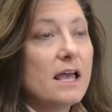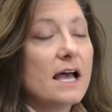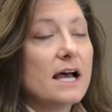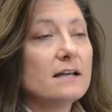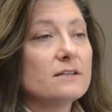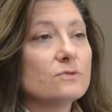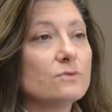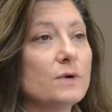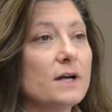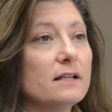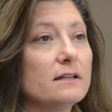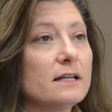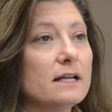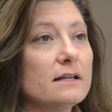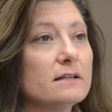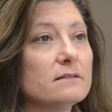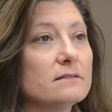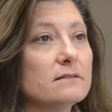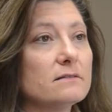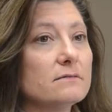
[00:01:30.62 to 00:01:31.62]
as well
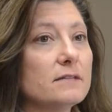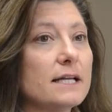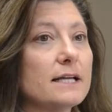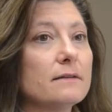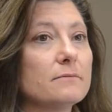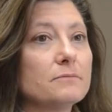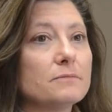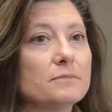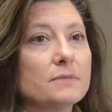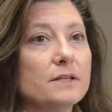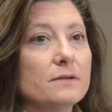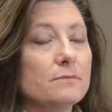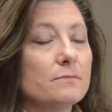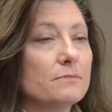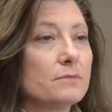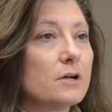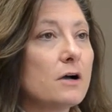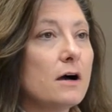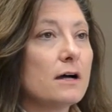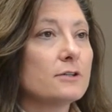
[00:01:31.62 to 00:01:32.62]
as like the
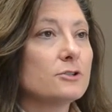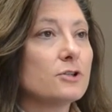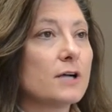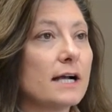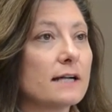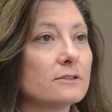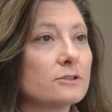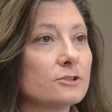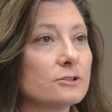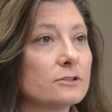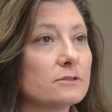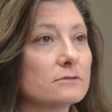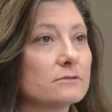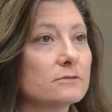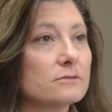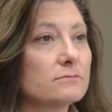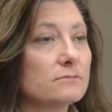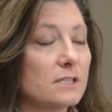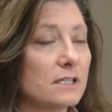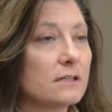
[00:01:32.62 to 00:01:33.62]
contractors,
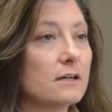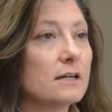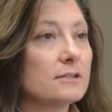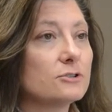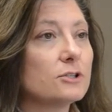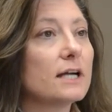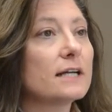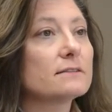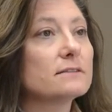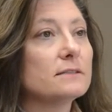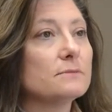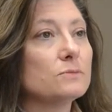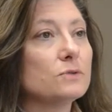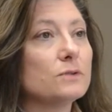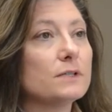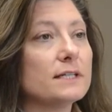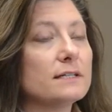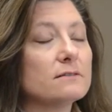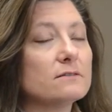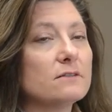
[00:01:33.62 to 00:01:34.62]
the contract
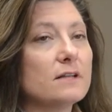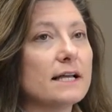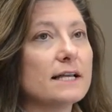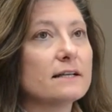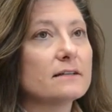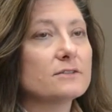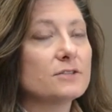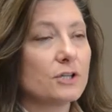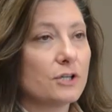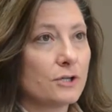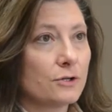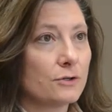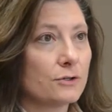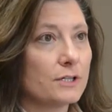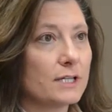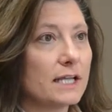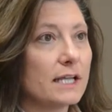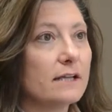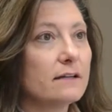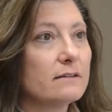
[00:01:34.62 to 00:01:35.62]
employees like
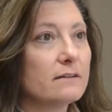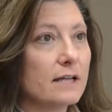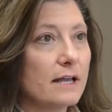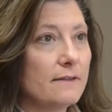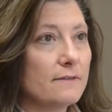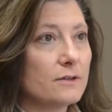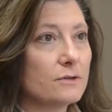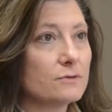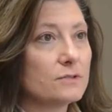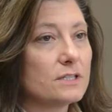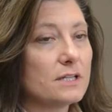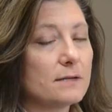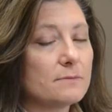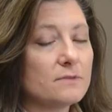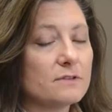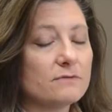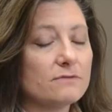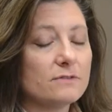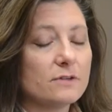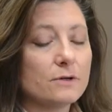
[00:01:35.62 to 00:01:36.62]
security and those types
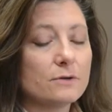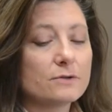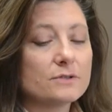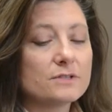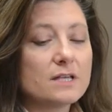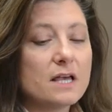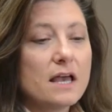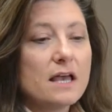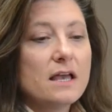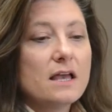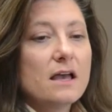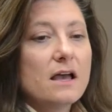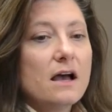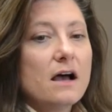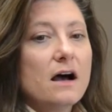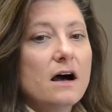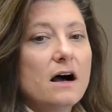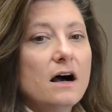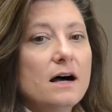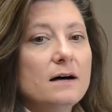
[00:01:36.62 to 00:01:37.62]
of
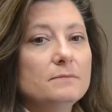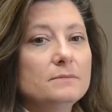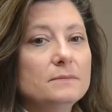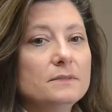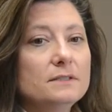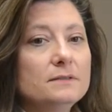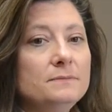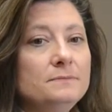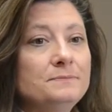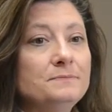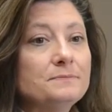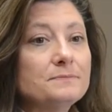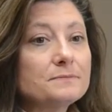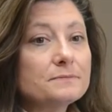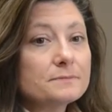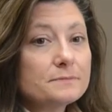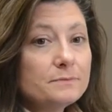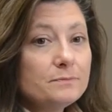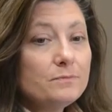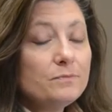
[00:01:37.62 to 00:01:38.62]
folks.
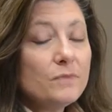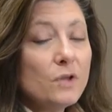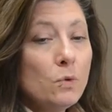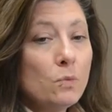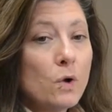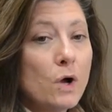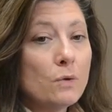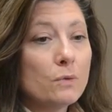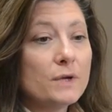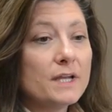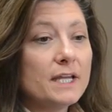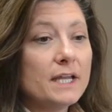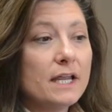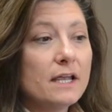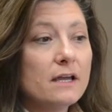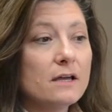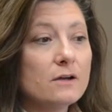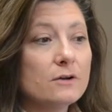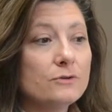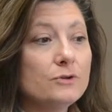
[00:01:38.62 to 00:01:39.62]
What we
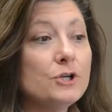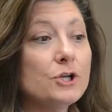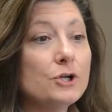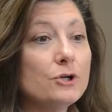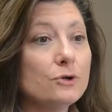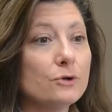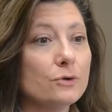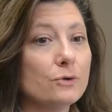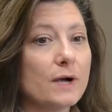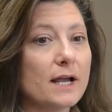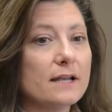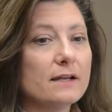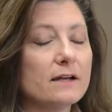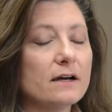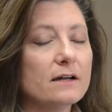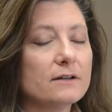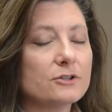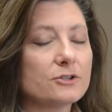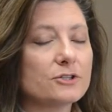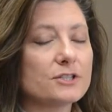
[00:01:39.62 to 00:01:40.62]
knew and
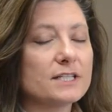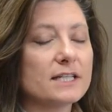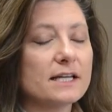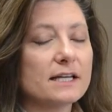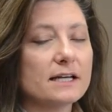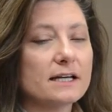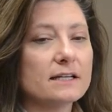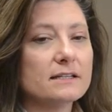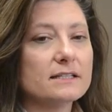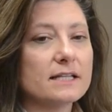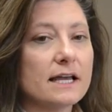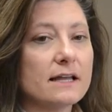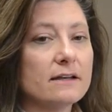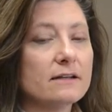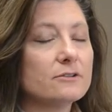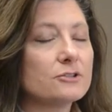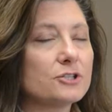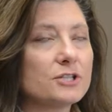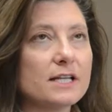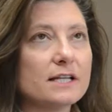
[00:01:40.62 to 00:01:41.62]
understand
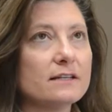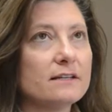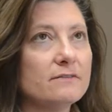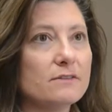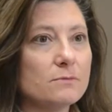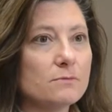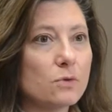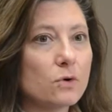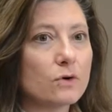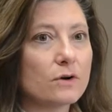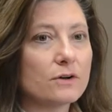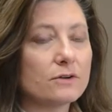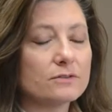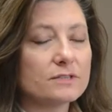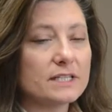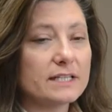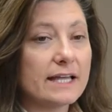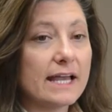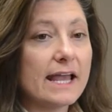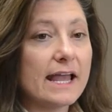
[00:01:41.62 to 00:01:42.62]
even more
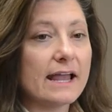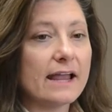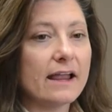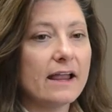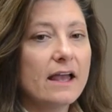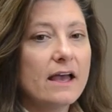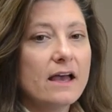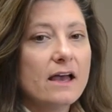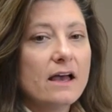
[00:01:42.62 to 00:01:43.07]
today,